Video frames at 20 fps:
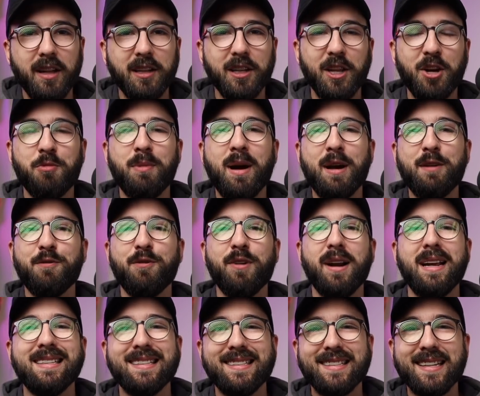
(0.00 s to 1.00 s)
Hello, my
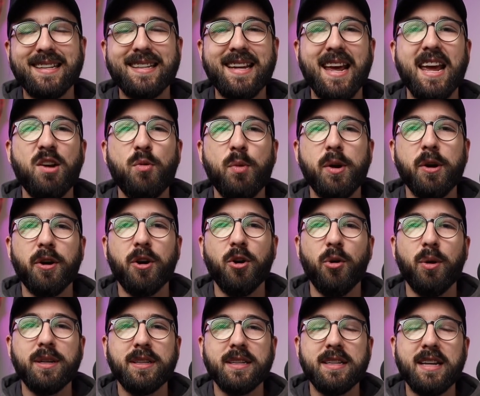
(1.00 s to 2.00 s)
friends. Today, we are
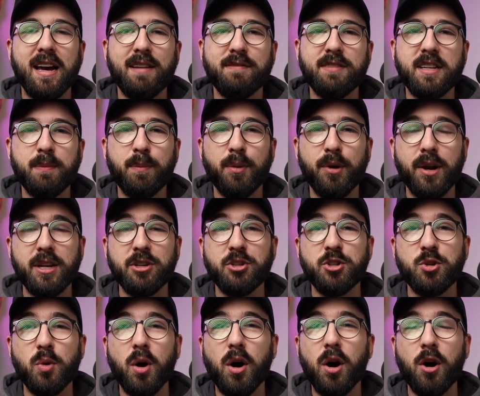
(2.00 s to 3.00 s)
going to dive deeper
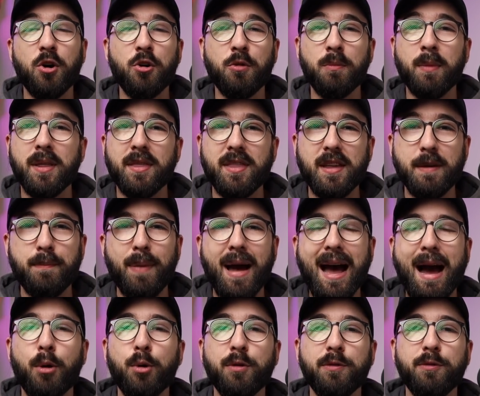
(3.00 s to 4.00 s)
into Omm, the
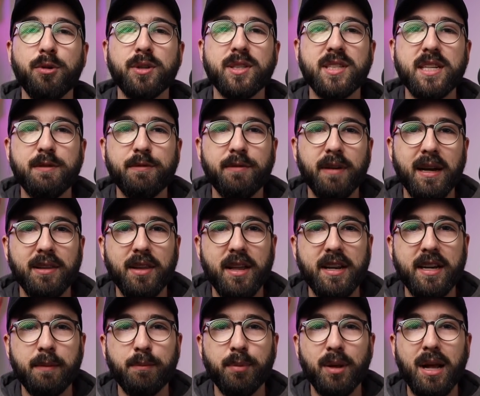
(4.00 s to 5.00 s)
powerful DeFi
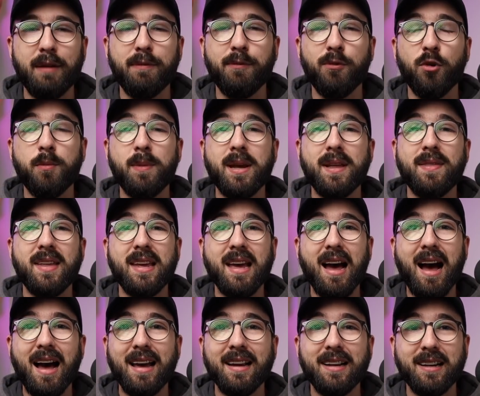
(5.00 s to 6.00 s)
lending platform in the
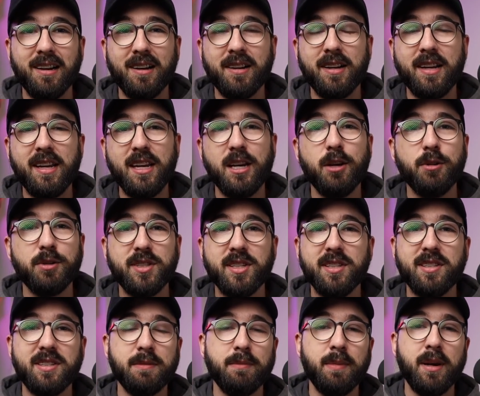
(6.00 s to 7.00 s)
ICON
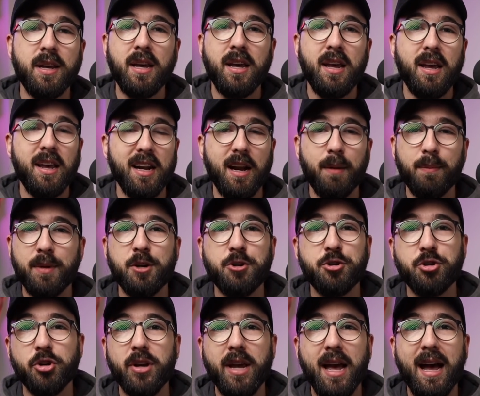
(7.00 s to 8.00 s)
ecosystem, and I'm going to
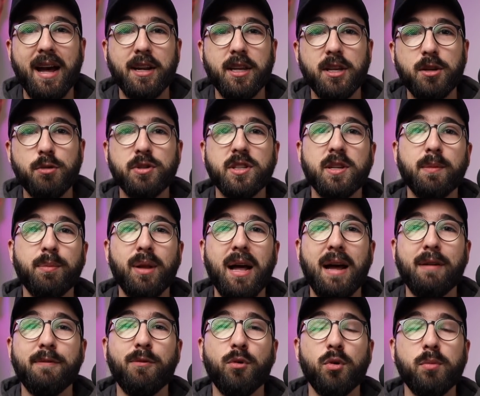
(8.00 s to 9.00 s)
show you how to use the
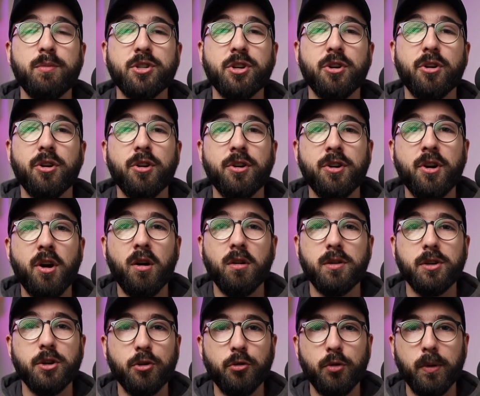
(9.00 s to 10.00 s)
platform to earn
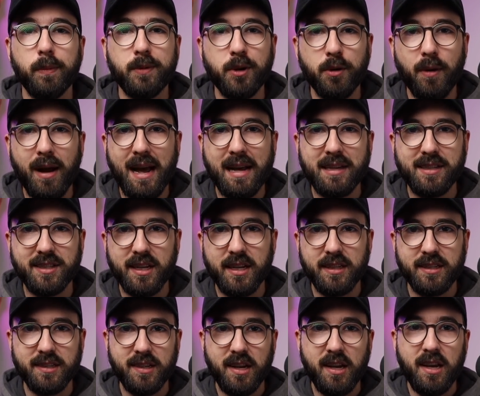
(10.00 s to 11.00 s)
on your crypto
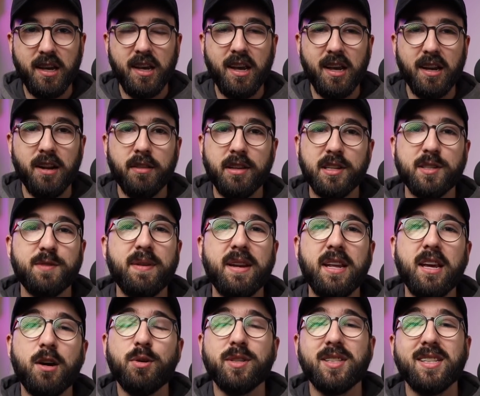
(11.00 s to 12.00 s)
assets. Now, this
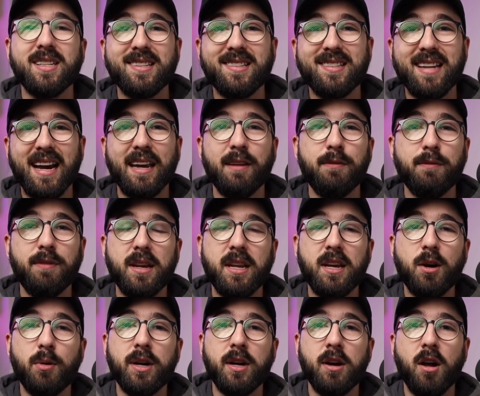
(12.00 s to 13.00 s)
video is the second
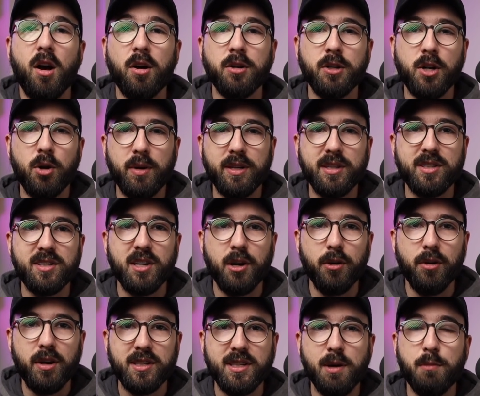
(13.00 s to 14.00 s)
video in an ongoing
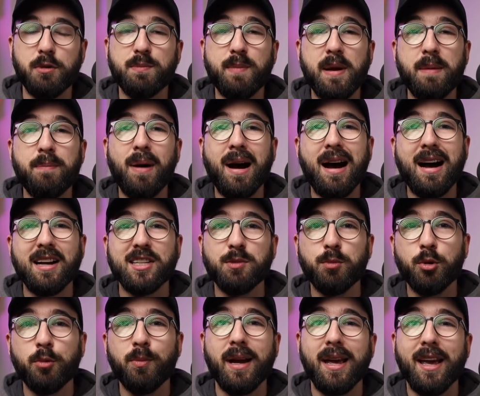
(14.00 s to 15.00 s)
series that was made
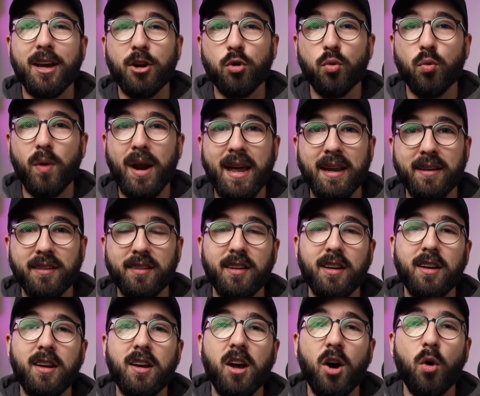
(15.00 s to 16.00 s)
possible by a grant
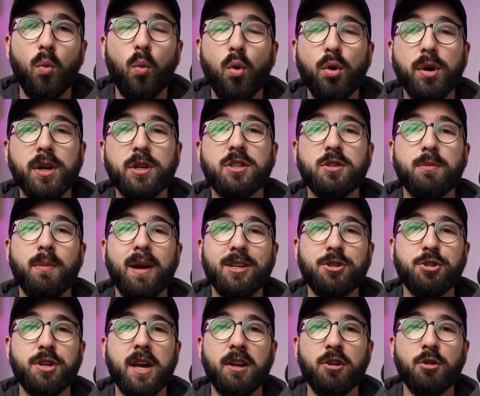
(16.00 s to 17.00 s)
awarded to my
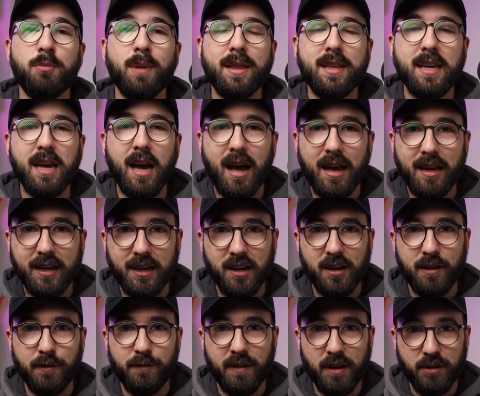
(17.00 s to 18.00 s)
channel by the
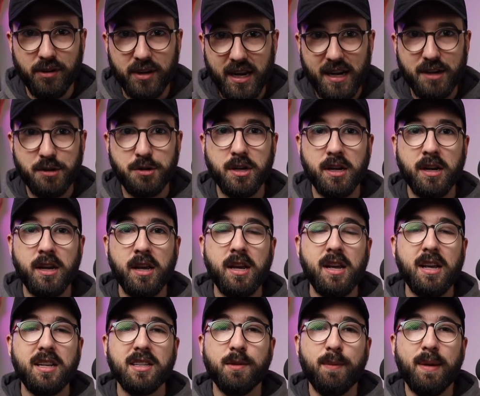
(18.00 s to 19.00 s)
ICON Foundation
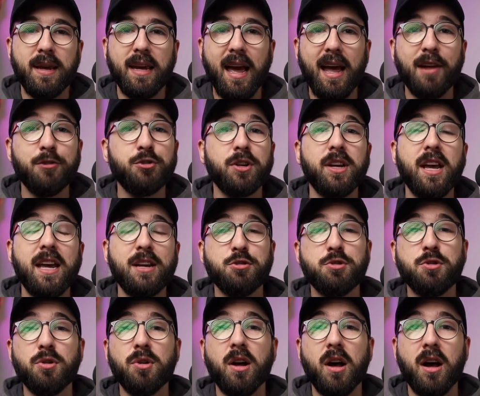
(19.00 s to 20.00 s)
to make
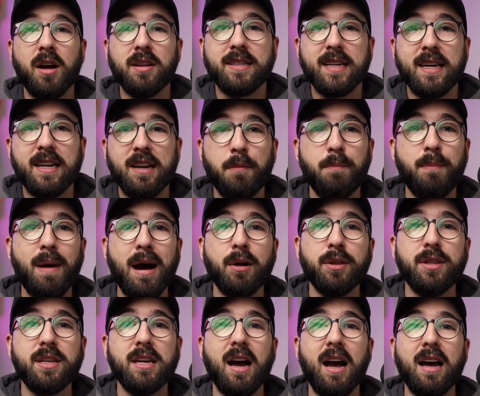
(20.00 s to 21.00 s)
educational content
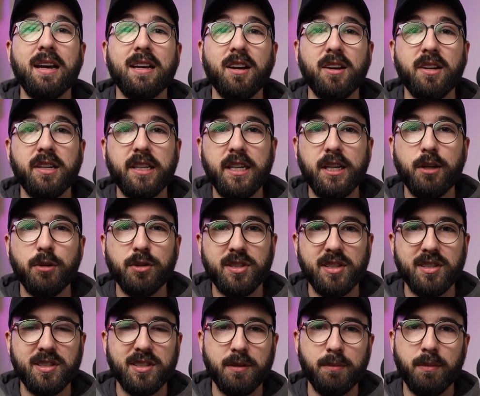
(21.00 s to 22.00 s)
about the ICON
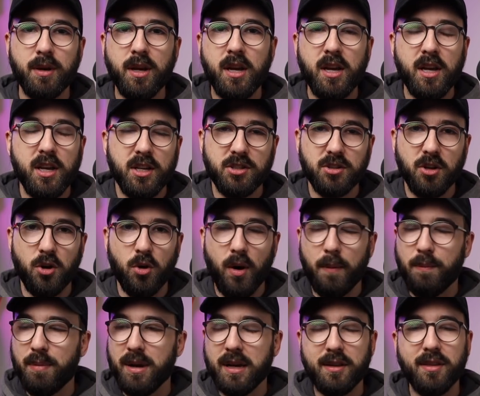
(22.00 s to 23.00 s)
ecosystem. So a
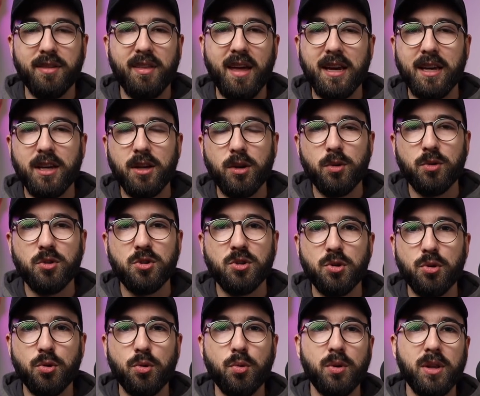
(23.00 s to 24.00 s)
big thank you
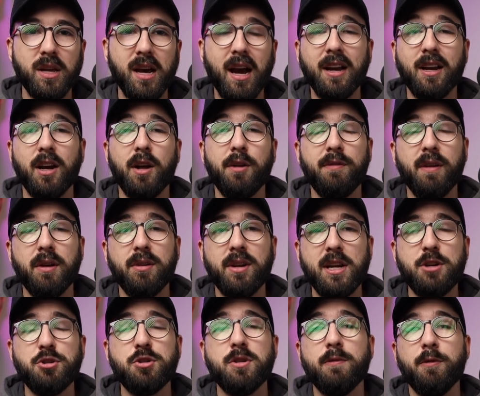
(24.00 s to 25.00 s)
to the ICON
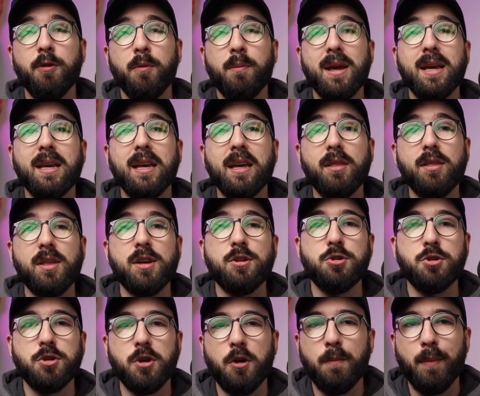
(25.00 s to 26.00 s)
Foundation for making this
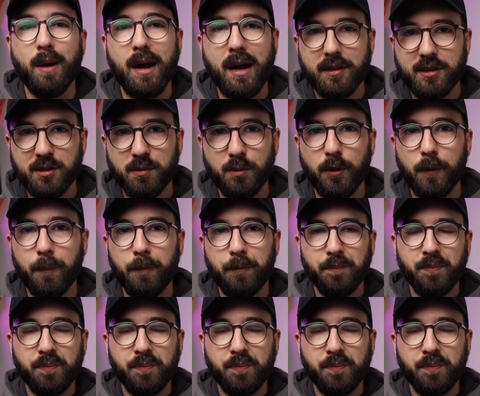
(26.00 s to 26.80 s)
show possible.